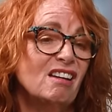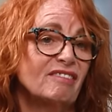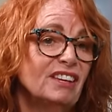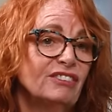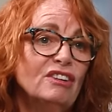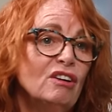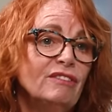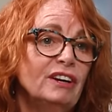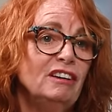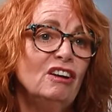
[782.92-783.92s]
it's not
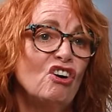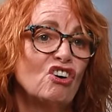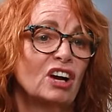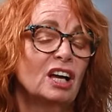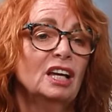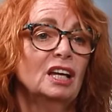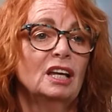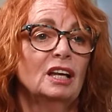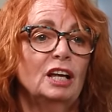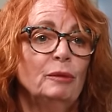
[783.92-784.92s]
very long,
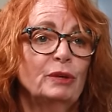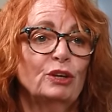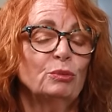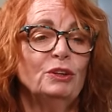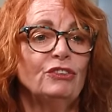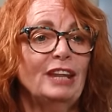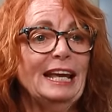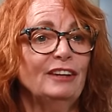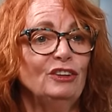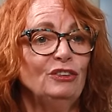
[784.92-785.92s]
because once they
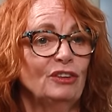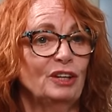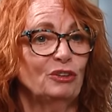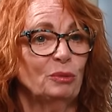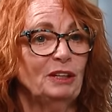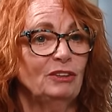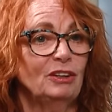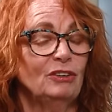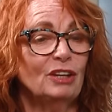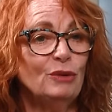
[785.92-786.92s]
get into their
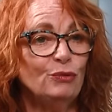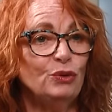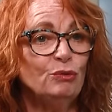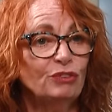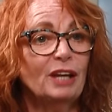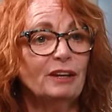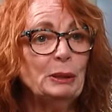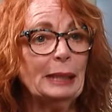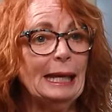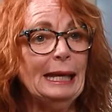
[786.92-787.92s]
20s, if you've done
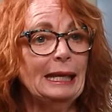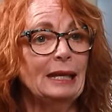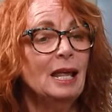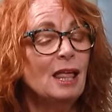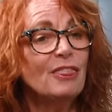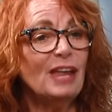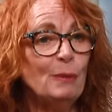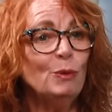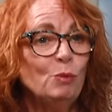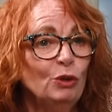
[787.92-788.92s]
okay, they
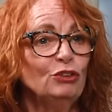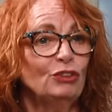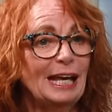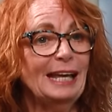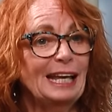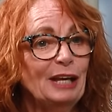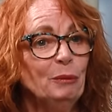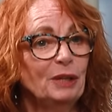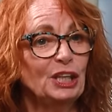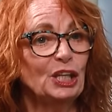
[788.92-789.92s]
will want to hang out
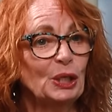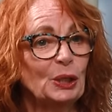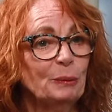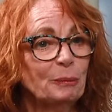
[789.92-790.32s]
with you.